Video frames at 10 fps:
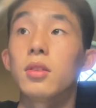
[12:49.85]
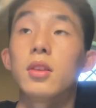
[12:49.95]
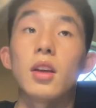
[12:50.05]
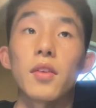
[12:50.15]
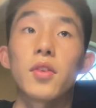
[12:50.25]

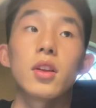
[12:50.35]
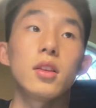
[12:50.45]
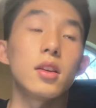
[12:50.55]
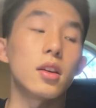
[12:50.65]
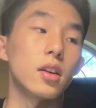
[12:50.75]

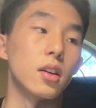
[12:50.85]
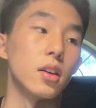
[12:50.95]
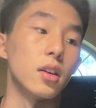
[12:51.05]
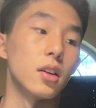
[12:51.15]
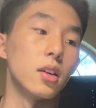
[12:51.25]
definitely uh,
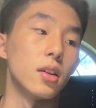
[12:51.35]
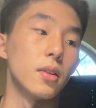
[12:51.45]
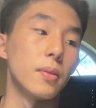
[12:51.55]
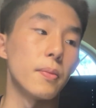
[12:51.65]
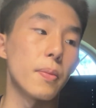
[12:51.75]

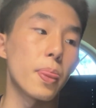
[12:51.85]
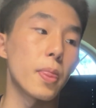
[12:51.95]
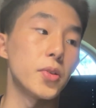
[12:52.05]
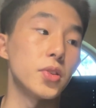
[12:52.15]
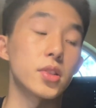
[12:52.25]

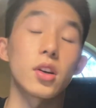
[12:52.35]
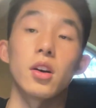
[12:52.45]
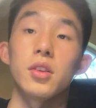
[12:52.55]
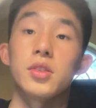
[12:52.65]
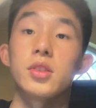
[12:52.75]
choose a
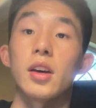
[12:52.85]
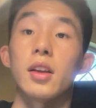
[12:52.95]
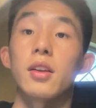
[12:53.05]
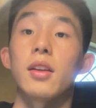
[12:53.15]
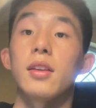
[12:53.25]
college that
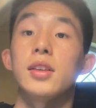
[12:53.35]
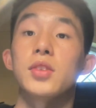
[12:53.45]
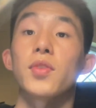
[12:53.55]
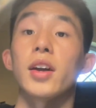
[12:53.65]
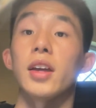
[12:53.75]
is
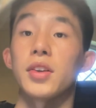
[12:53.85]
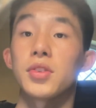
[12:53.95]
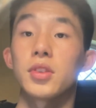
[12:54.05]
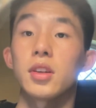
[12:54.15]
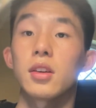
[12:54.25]

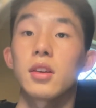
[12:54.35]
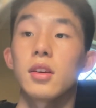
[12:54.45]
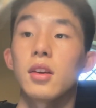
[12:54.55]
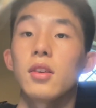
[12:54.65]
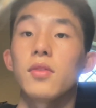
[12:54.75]
financially
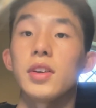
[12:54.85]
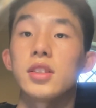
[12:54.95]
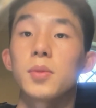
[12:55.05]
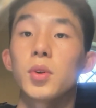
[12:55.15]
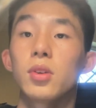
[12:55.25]

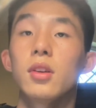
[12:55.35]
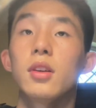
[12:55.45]
feasible,